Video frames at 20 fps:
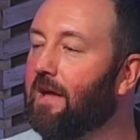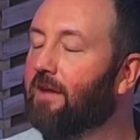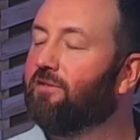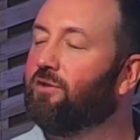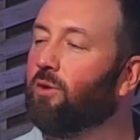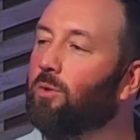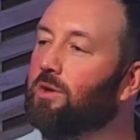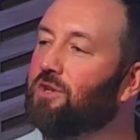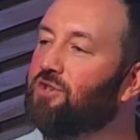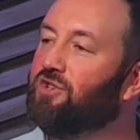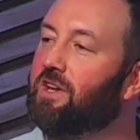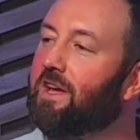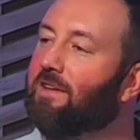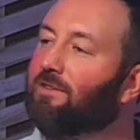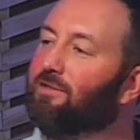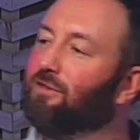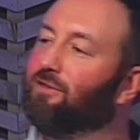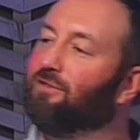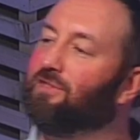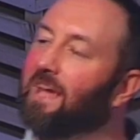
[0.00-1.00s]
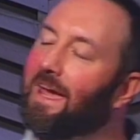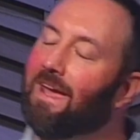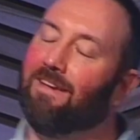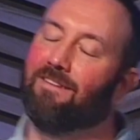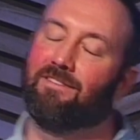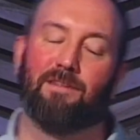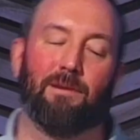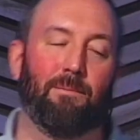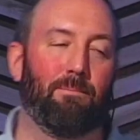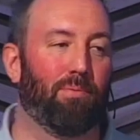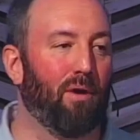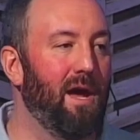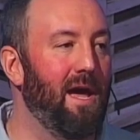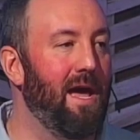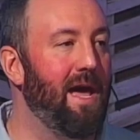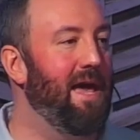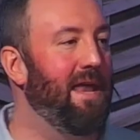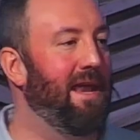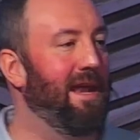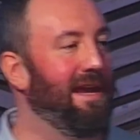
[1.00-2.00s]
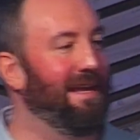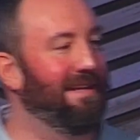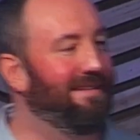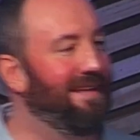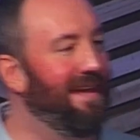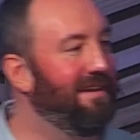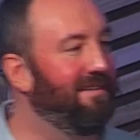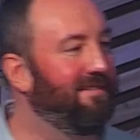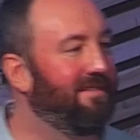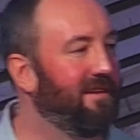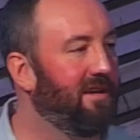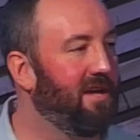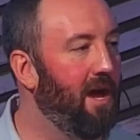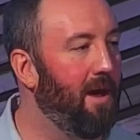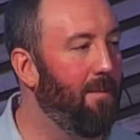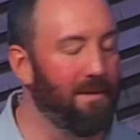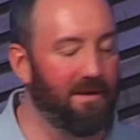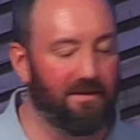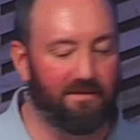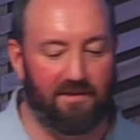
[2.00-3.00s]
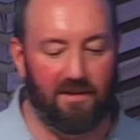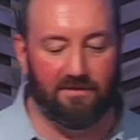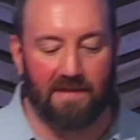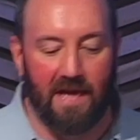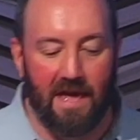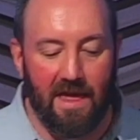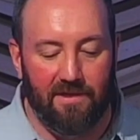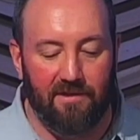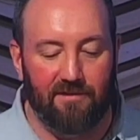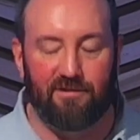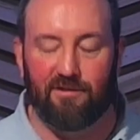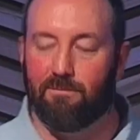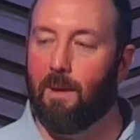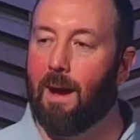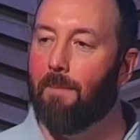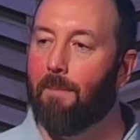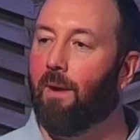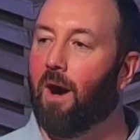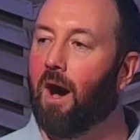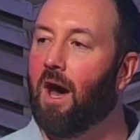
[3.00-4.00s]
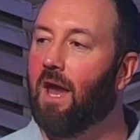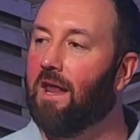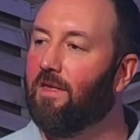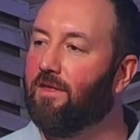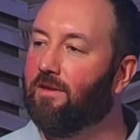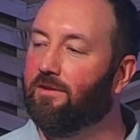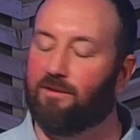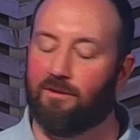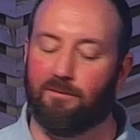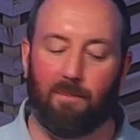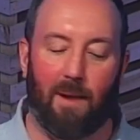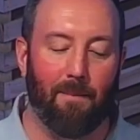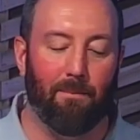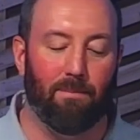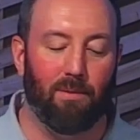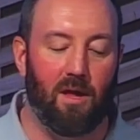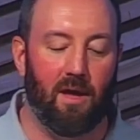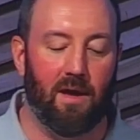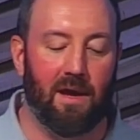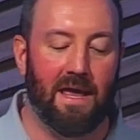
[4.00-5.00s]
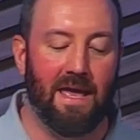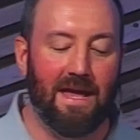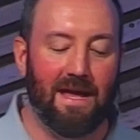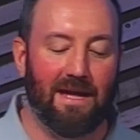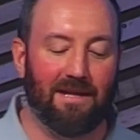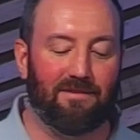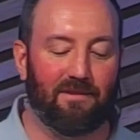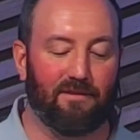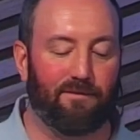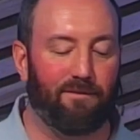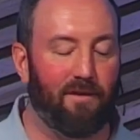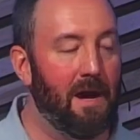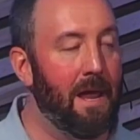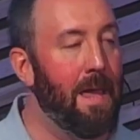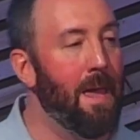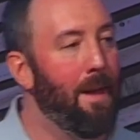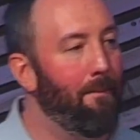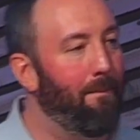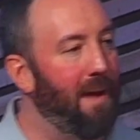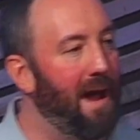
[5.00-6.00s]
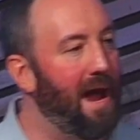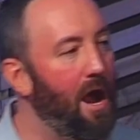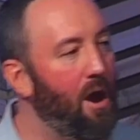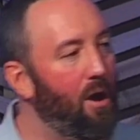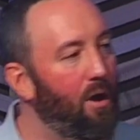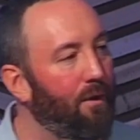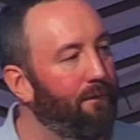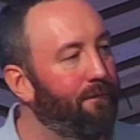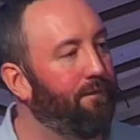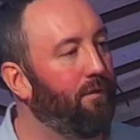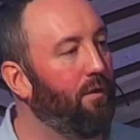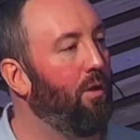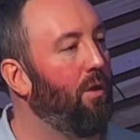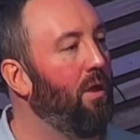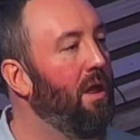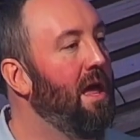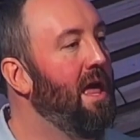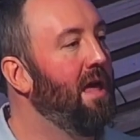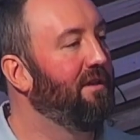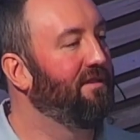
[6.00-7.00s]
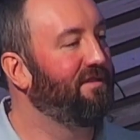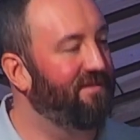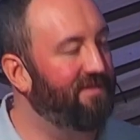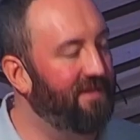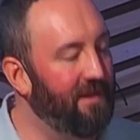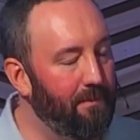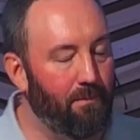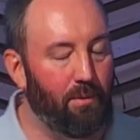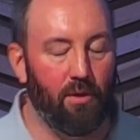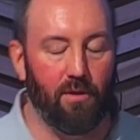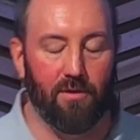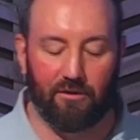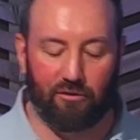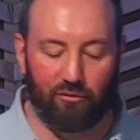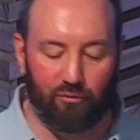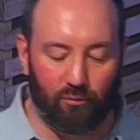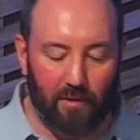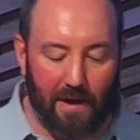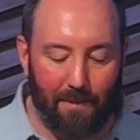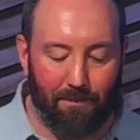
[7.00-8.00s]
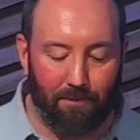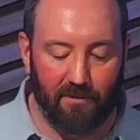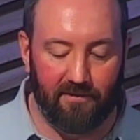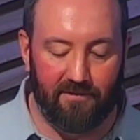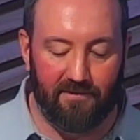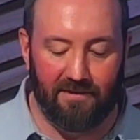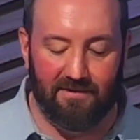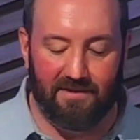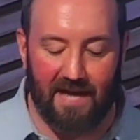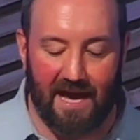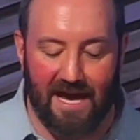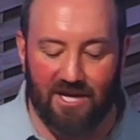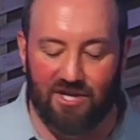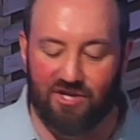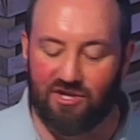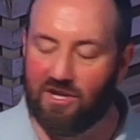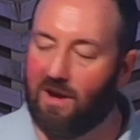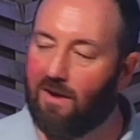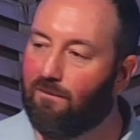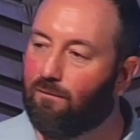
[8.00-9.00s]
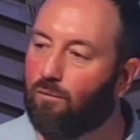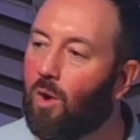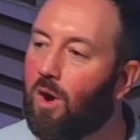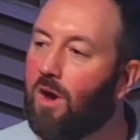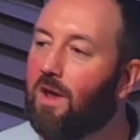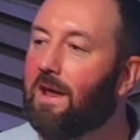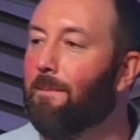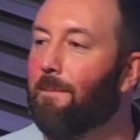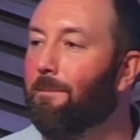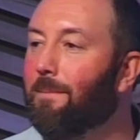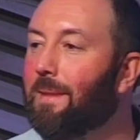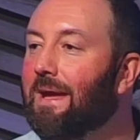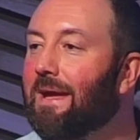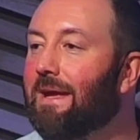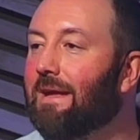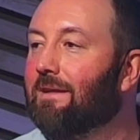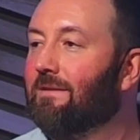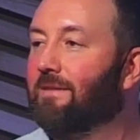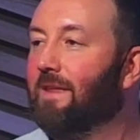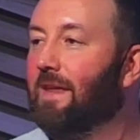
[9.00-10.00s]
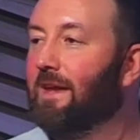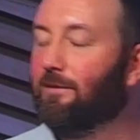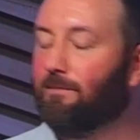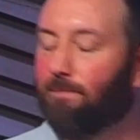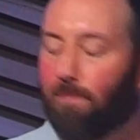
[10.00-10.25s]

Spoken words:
And so when Jesus takes the bread and he takes the cup and he says, this is my body, this is my blood, it's this very powerful symbol, this representation of what it means, that